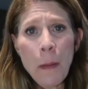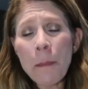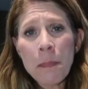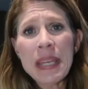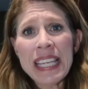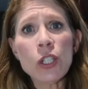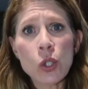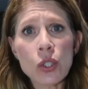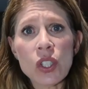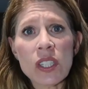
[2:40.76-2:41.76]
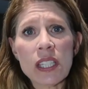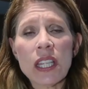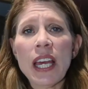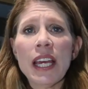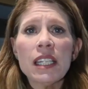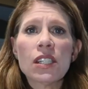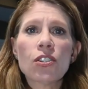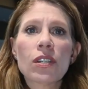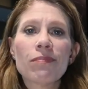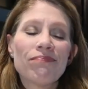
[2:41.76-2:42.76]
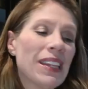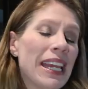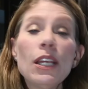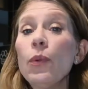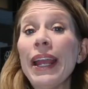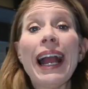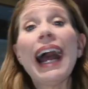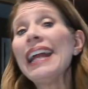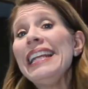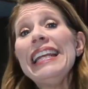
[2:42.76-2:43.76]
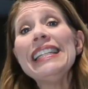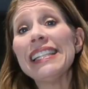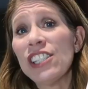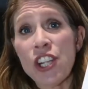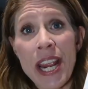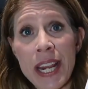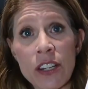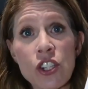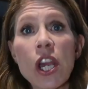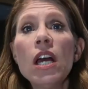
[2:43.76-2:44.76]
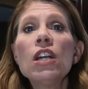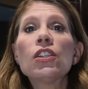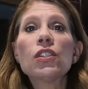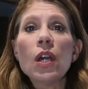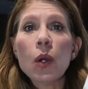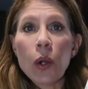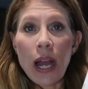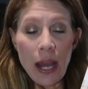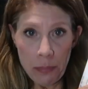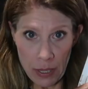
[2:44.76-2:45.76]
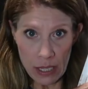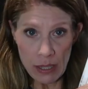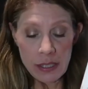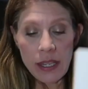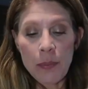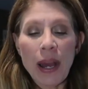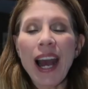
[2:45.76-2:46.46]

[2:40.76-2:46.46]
meals that, anyway, I needed a change, so I picked this up.